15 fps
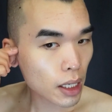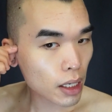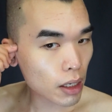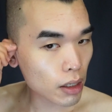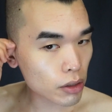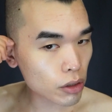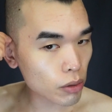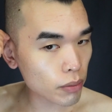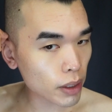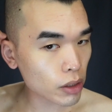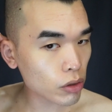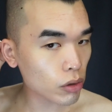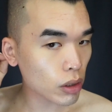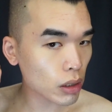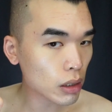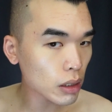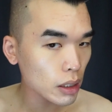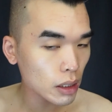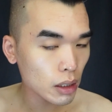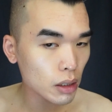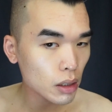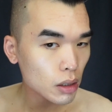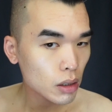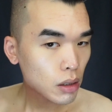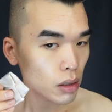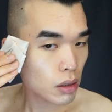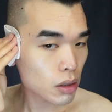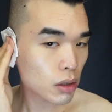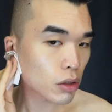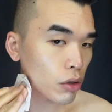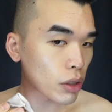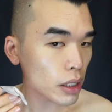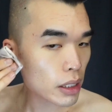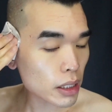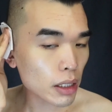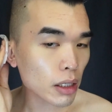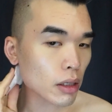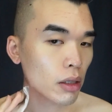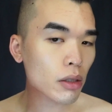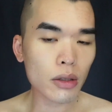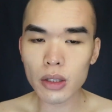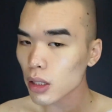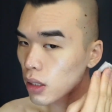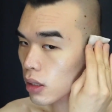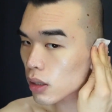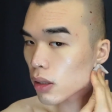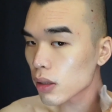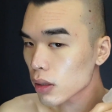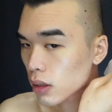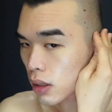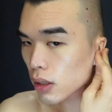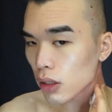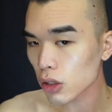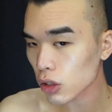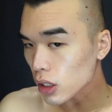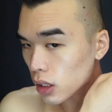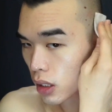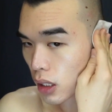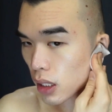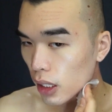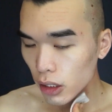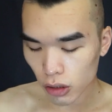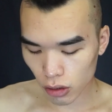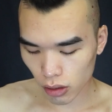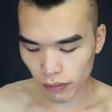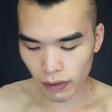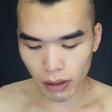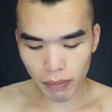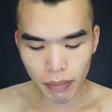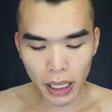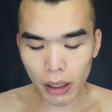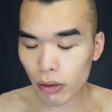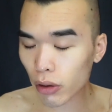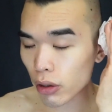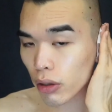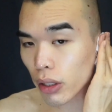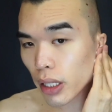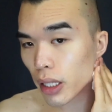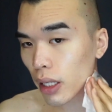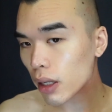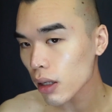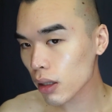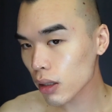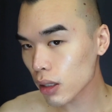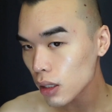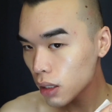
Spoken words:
And also make sure to clean your ears, just in case you don't have any powder there.